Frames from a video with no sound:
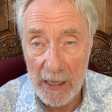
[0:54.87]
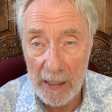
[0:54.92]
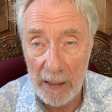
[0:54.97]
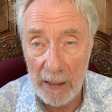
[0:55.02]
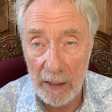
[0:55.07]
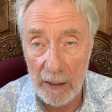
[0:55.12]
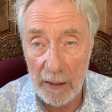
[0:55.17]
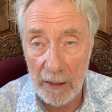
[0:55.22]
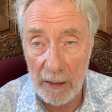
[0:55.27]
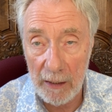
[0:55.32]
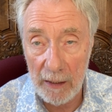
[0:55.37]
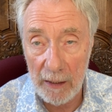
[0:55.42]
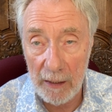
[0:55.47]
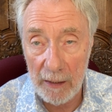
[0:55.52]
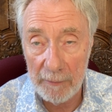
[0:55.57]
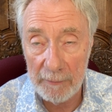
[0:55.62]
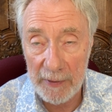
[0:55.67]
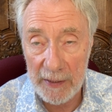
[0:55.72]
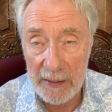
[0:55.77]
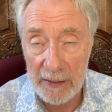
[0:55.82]

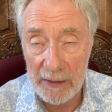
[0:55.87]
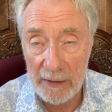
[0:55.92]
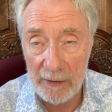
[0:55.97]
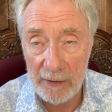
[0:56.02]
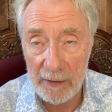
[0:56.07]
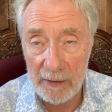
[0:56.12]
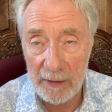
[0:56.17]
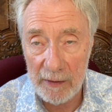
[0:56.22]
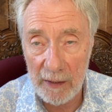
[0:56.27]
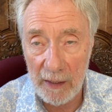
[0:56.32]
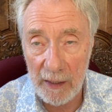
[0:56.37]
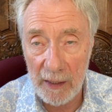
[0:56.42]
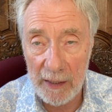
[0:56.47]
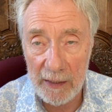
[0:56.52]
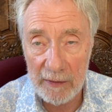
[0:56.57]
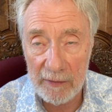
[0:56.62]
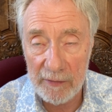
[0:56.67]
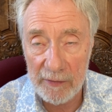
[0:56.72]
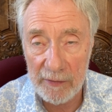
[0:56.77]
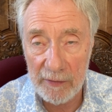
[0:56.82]
in the
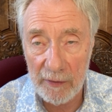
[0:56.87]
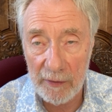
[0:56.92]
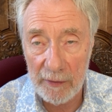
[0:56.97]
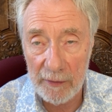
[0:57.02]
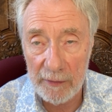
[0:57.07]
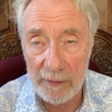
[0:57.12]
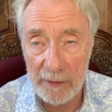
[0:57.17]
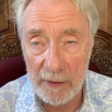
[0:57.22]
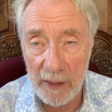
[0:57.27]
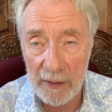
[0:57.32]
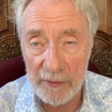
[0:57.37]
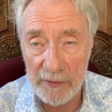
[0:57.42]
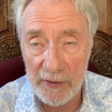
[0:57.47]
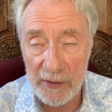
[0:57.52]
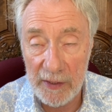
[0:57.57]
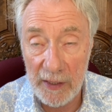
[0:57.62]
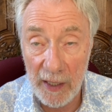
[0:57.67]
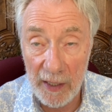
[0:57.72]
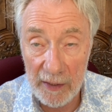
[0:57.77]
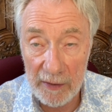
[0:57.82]
late
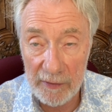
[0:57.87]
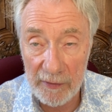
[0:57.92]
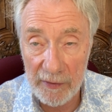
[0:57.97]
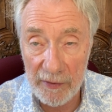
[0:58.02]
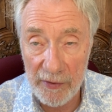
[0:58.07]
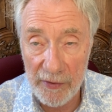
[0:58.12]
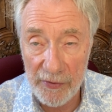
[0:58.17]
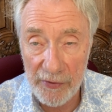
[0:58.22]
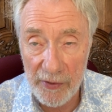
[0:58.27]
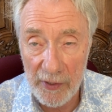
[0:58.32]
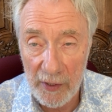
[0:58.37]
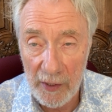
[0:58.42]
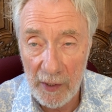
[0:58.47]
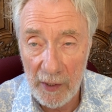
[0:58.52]
1980s,